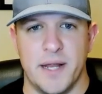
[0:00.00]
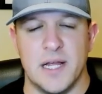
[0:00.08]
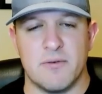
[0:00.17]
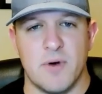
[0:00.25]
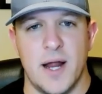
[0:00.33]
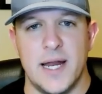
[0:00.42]

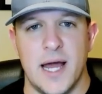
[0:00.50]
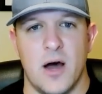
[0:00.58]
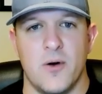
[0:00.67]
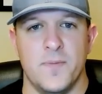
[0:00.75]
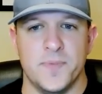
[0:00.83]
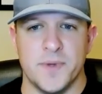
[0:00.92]
But I think
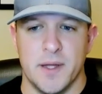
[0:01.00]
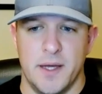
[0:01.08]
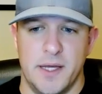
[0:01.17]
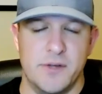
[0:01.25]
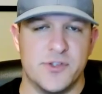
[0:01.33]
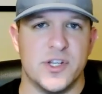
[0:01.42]
right now,
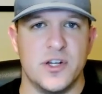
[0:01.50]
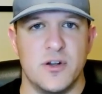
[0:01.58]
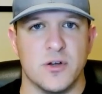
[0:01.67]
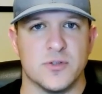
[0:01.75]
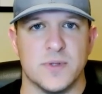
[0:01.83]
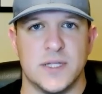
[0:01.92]

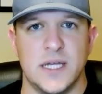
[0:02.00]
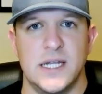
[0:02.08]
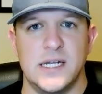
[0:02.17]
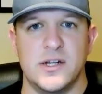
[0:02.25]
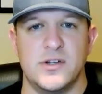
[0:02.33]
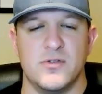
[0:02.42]
Houston knows
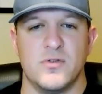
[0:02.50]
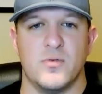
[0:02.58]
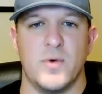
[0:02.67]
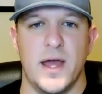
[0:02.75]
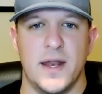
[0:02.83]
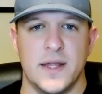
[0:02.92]
what they need to
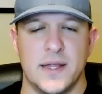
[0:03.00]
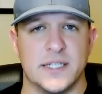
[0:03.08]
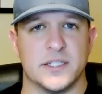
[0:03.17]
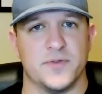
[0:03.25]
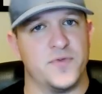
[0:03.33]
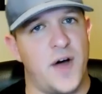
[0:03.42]
do to
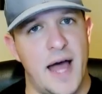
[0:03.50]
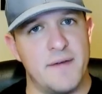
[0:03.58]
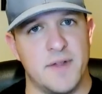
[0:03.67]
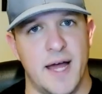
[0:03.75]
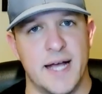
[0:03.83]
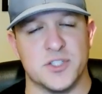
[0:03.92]
win. They
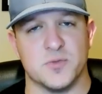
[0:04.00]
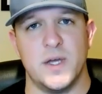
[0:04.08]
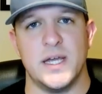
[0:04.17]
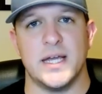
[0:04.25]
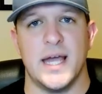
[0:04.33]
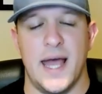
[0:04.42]
survived
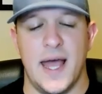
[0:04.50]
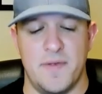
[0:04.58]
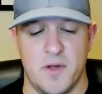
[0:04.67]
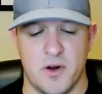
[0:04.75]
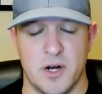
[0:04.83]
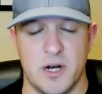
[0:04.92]
last week,
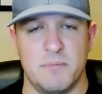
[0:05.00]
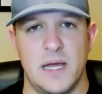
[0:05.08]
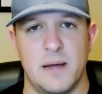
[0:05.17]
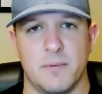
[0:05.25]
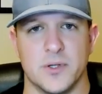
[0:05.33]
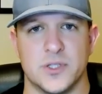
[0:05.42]
and they're
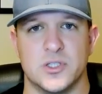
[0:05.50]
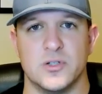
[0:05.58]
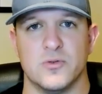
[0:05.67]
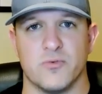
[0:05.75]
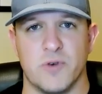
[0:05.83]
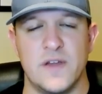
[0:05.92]
going to be
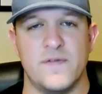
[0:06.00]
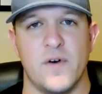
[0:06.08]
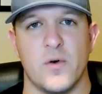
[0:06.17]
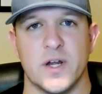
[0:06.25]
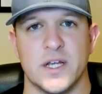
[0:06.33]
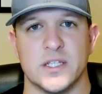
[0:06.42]
able to
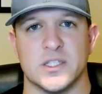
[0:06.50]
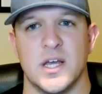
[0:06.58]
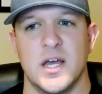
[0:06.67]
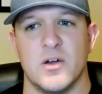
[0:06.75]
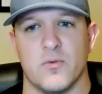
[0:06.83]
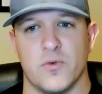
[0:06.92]

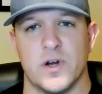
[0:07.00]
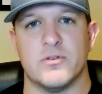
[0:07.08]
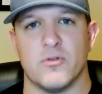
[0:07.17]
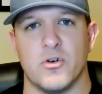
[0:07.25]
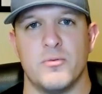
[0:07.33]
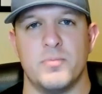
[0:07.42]
refocus,
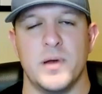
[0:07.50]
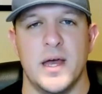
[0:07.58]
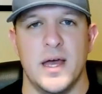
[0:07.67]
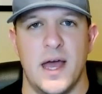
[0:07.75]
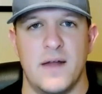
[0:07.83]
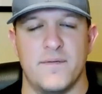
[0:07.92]

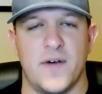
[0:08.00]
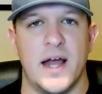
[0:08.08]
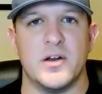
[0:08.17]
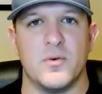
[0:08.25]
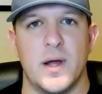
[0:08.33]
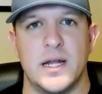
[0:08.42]
regroup,
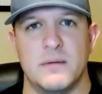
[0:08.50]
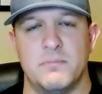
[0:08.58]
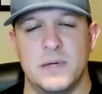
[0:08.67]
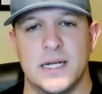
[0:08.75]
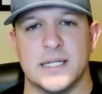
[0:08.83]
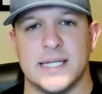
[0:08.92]
and find a
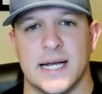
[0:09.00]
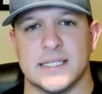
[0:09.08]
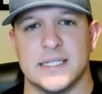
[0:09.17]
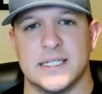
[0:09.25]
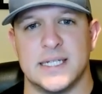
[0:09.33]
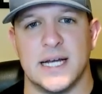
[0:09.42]
way to beat a
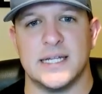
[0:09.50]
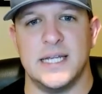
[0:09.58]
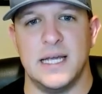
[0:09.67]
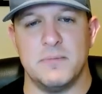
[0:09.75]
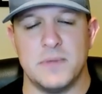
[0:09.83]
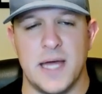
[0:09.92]
Texas
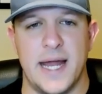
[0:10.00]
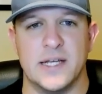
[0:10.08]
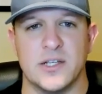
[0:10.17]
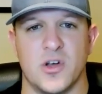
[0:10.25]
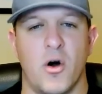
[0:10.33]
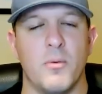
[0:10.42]
Tech team
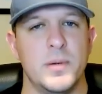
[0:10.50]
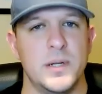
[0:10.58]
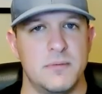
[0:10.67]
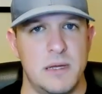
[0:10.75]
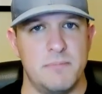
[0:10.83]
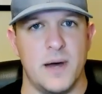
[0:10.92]
that is
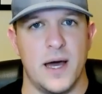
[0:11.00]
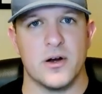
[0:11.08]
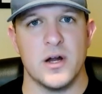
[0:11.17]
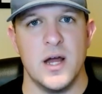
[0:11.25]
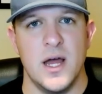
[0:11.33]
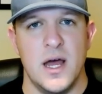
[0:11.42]
hoping to be
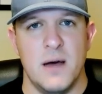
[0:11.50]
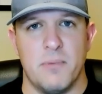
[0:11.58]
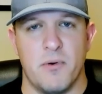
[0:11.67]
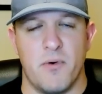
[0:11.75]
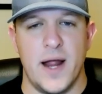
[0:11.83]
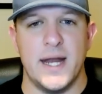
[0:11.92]
better.
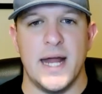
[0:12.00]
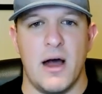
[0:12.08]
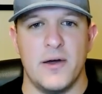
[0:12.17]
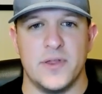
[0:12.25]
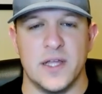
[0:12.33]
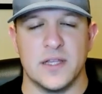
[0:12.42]
But
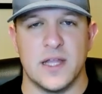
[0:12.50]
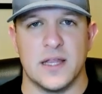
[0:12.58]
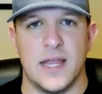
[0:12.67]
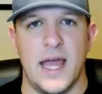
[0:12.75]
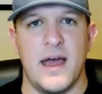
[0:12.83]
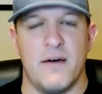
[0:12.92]
right now, I
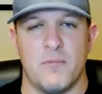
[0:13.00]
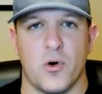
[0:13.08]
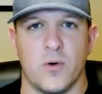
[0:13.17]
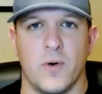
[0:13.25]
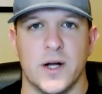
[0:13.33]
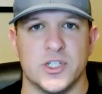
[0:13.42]
think that they
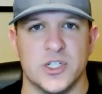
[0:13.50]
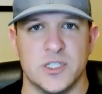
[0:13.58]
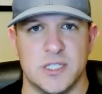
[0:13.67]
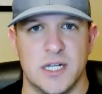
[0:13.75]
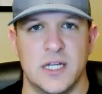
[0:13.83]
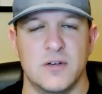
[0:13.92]
have more
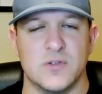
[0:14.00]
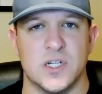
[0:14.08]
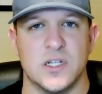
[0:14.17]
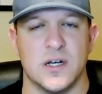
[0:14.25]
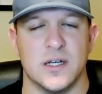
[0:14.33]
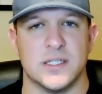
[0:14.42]
questions than
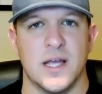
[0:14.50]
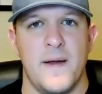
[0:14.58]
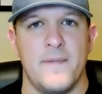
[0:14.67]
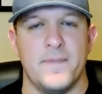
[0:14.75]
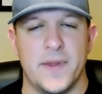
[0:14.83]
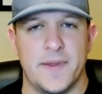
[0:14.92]
Houston
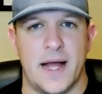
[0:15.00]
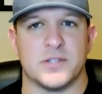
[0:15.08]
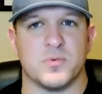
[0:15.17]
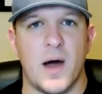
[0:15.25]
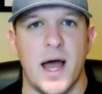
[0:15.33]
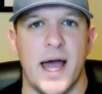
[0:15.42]
does.
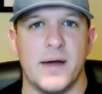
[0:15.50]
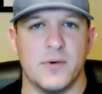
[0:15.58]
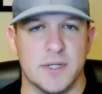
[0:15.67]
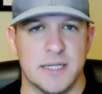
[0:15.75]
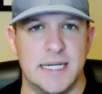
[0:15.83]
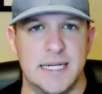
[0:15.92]
And that's
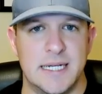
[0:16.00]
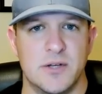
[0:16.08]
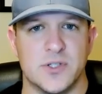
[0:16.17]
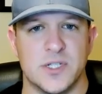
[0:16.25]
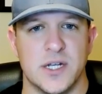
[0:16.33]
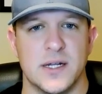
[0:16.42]
why I would
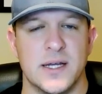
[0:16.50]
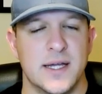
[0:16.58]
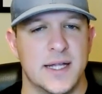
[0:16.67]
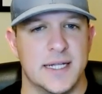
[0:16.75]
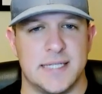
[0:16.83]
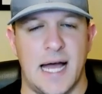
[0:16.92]
lean
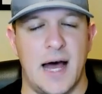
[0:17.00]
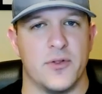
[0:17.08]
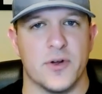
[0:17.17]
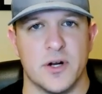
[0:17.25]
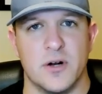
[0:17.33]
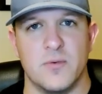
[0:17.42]
Houston. That's
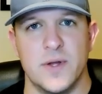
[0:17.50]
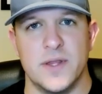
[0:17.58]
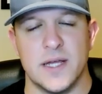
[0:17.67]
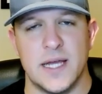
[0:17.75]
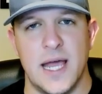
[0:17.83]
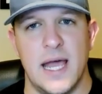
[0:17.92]
how they're going
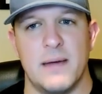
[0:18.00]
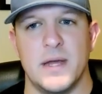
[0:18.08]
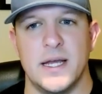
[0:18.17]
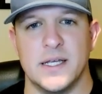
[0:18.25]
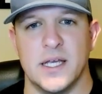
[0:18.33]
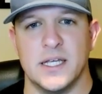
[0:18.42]
to win the
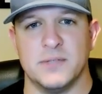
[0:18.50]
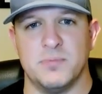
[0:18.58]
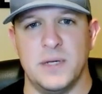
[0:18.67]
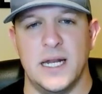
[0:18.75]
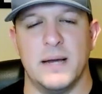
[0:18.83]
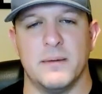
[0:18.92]
game,
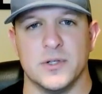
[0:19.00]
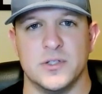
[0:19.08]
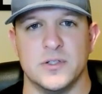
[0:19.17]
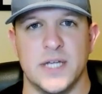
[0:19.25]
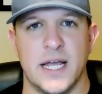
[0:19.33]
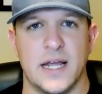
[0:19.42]
is being
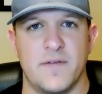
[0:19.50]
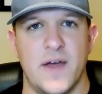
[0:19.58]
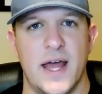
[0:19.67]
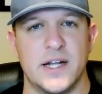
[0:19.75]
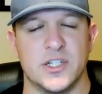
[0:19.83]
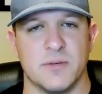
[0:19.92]
able to
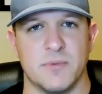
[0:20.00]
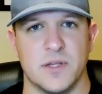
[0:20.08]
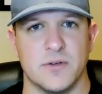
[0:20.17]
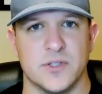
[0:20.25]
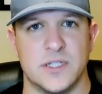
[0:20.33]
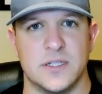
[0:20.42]
take advantage of
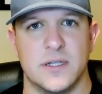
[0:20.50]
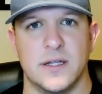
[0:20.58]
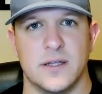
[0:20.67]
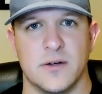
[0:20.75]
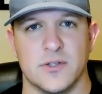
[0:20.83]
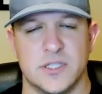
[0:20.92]
some of
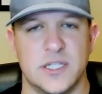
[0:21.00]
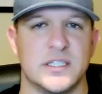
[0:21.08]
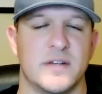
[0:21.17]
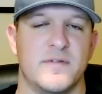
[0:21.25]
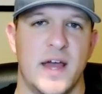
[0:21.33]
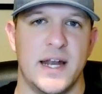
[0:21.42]

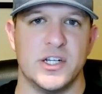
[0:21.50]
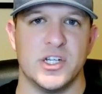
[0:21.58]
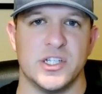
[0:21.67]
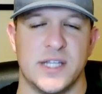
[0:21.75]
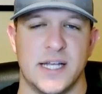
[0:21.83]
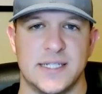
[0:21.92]
those
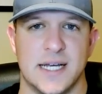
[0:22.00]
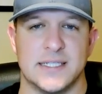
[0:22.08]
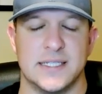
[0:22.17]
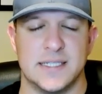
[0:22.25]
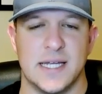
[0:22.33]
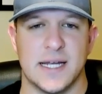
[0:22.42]
disadvantages
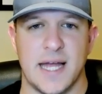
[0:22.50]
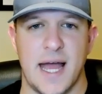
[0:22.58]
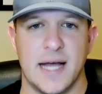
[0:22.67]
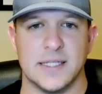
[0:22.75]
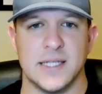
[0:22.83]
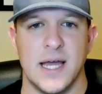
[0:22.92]
that Texas
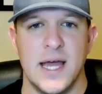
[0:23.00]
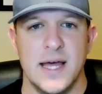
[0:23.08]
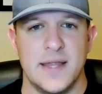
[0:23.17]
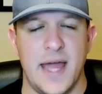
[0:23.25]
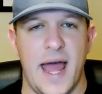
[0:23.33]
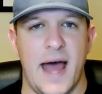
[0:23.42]
Tech has.
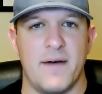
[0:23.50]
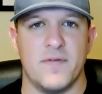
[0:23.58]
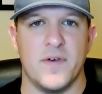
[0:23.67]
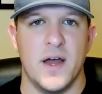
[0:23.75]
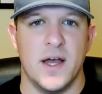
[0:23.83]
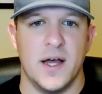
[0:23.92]
They
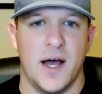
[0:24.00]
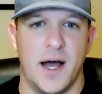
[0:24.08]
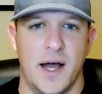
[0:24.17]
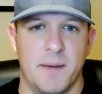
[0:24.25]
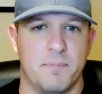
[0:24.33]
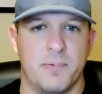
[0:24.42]
have
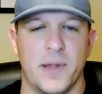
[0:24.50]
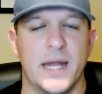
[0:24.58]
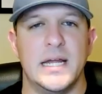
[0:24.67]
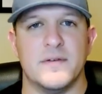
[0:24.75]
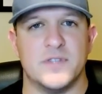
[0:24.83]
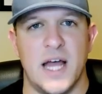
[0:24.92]

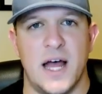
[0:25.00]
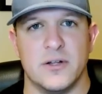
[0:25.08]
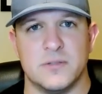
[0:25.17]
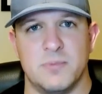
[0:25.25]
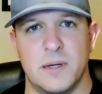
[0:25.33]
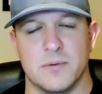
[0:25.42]
plenty of
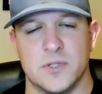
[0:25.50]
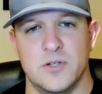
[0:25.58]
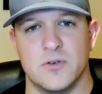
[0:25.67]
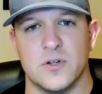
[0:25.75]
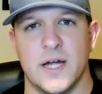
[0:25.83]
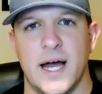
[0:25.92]
talent to be
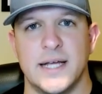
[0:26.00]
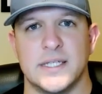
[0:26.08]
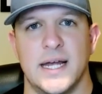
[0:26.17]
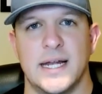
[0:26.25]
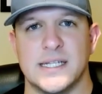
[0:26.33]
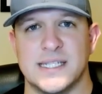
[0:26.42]
able to
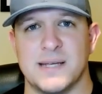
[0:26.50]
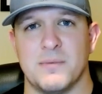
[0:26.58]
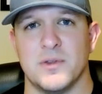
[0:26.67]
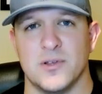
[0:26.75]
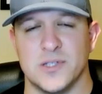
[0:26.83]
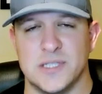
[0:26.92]
utilize,
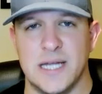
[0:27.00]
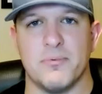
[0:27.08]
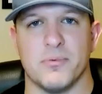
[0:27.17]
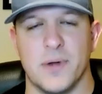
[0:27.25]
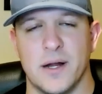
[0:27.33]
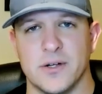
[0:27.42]
and some of those
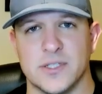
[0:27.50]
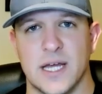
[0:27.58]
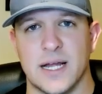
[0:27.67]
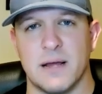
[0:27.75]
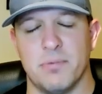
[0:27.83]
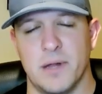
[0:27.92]
depth
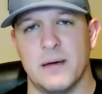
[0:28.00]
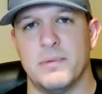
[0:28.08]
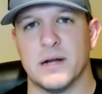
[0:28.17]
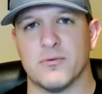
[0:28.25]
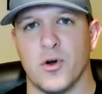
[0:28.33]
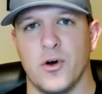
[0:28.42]
players that could
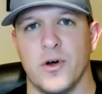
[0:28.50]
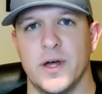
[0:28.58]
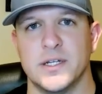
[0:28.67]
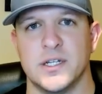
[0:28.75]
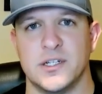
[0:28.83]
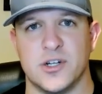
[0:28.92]
play a big
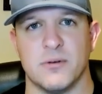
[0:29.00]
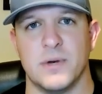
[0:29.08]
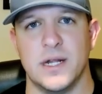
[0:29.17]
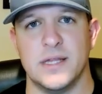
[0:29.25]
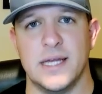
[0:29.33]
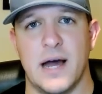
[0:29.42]
role in
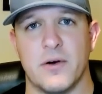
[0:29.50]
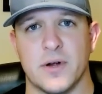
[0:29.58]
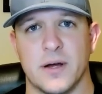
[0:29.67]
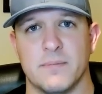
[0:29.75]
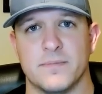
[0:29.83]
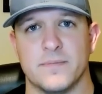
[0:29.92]
determining the
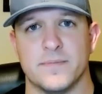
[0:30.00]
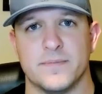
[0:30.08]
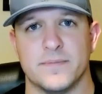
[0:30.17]
outcome.